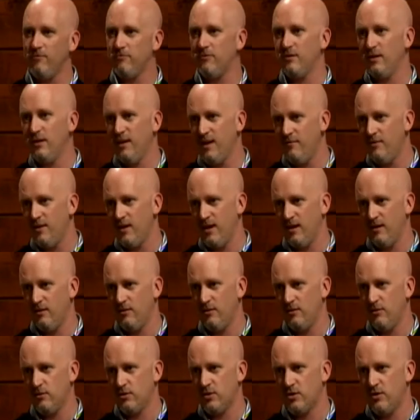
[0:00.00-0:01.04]
to live at Hound
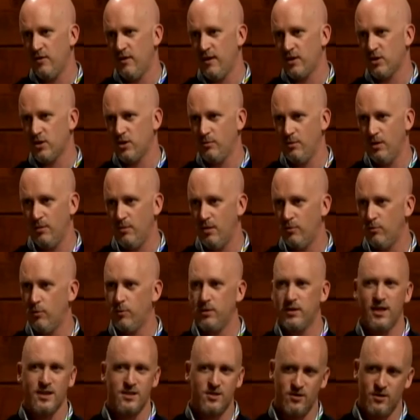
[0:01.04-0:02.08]
Ears to actually be a member,
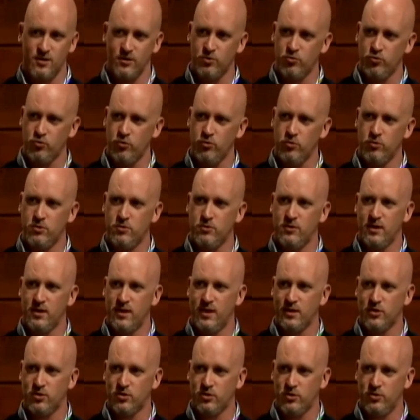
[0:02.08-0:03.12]
but that's not true. You can
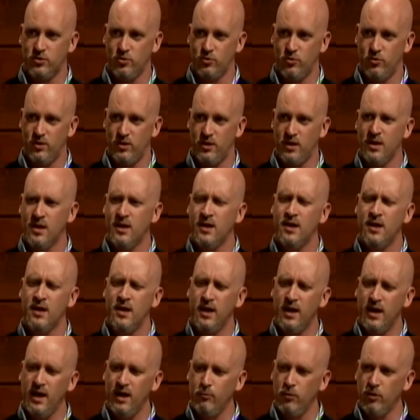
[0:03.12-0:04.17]
actually join,
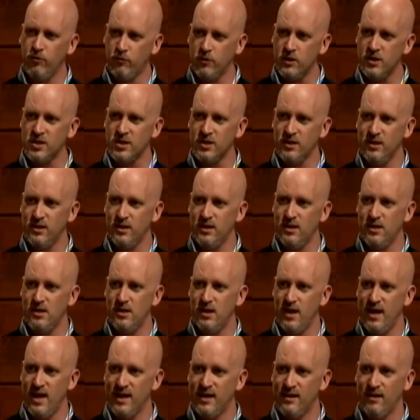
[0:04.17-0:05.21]
and we've
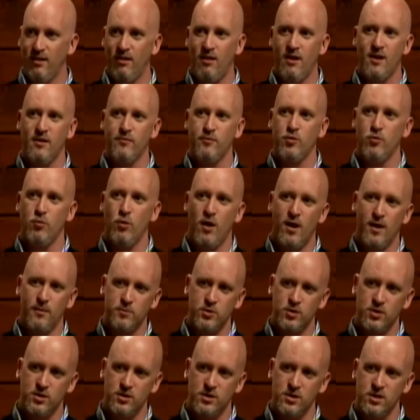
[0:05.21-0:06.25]
recently added a lot of new
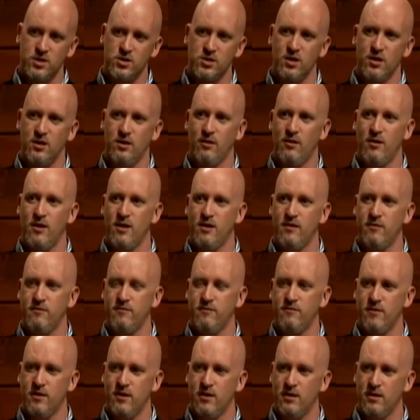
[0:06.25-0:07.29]
options, a lot
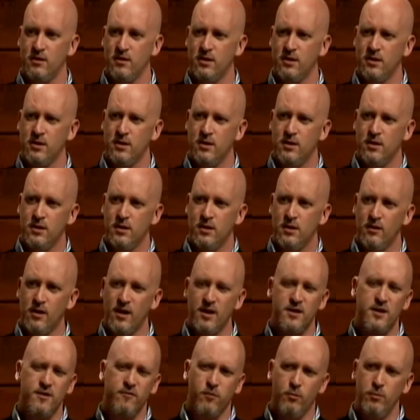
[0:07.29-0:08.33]

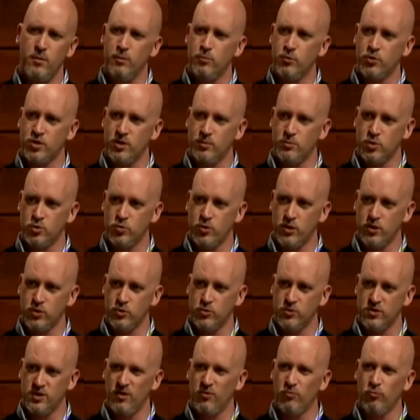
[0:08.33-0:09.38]
of different membership
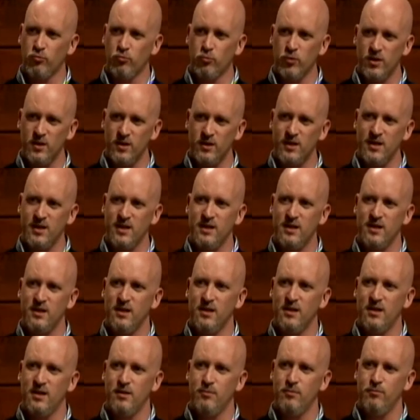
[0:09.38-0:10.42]
structures that really,
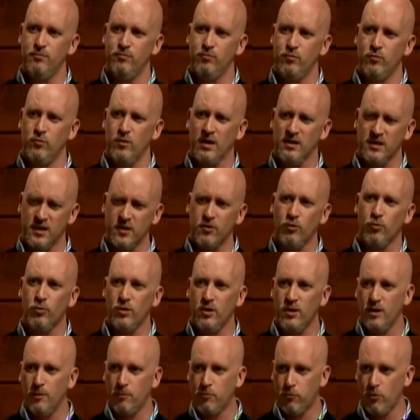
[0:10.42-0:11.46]
I think, are
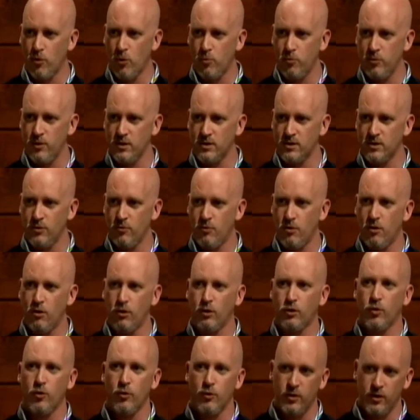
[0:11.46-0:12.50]
really appropriate to our
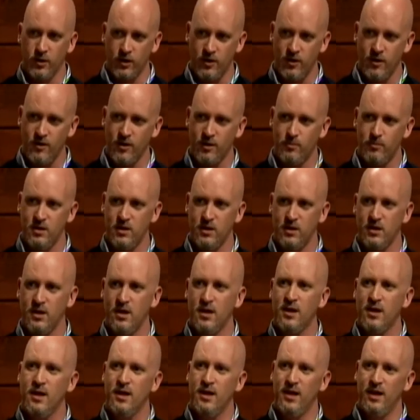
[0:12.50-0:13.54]
current economy,
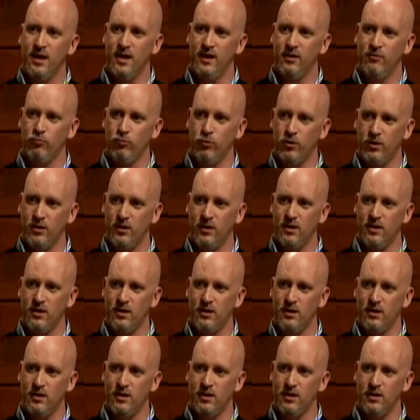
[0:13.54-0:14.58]
and
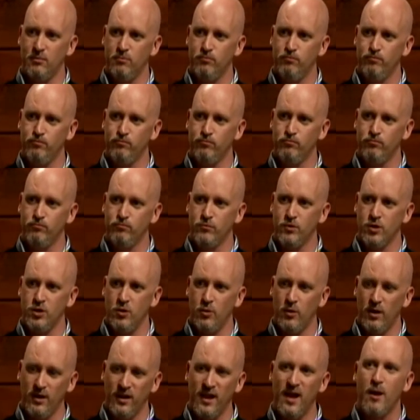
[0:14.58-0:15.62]
really,
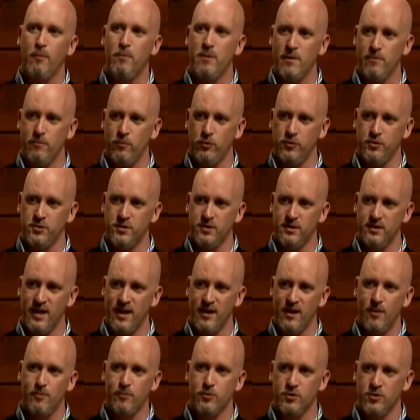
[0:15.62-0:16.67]
allow people
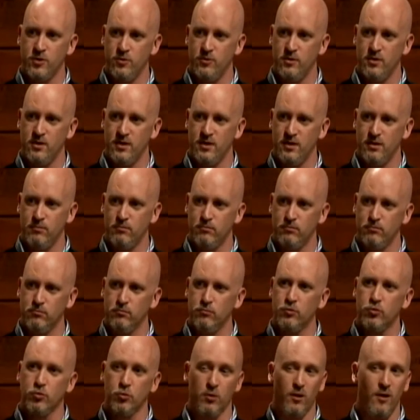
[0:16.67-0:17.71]
that opportunity
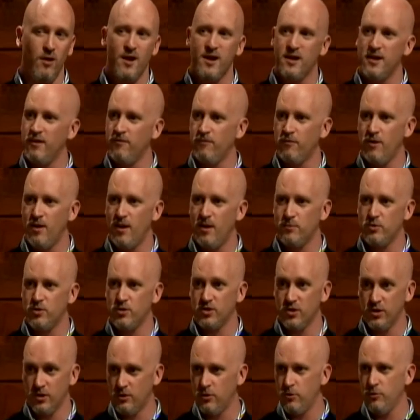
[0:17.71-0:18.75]
through a lot of different
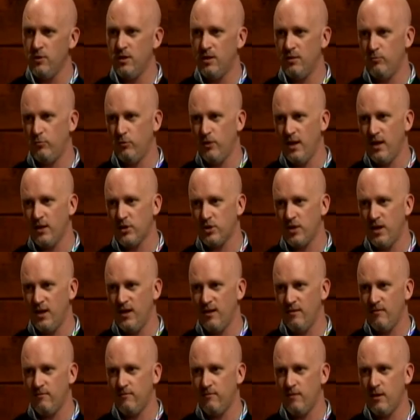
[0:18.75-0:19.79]
options, including we actually
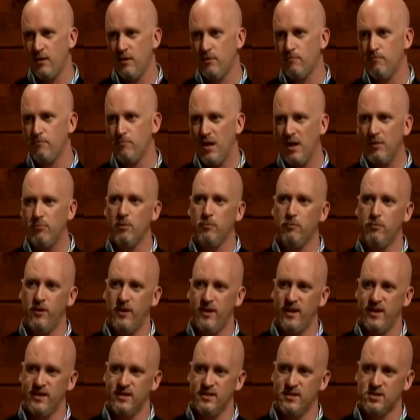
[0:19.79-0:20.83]
have payment
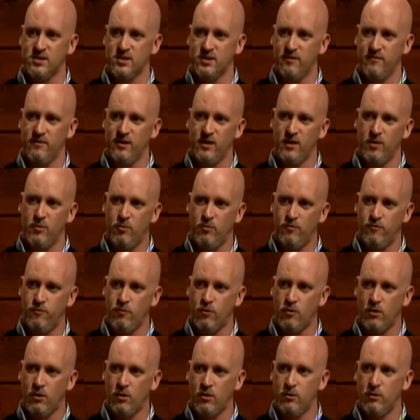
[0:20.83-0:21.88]
plans available
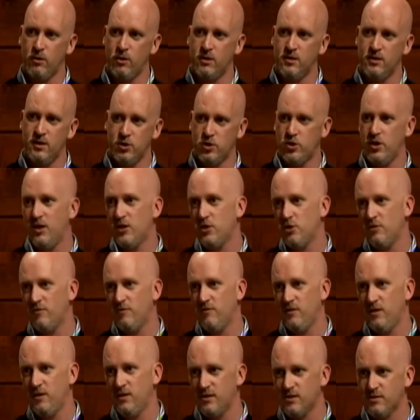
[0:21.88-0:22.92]
for our initiation
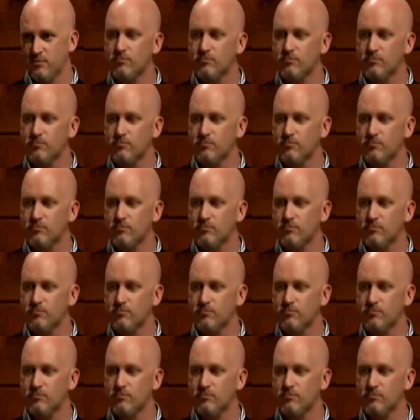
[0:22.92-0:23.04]
fees.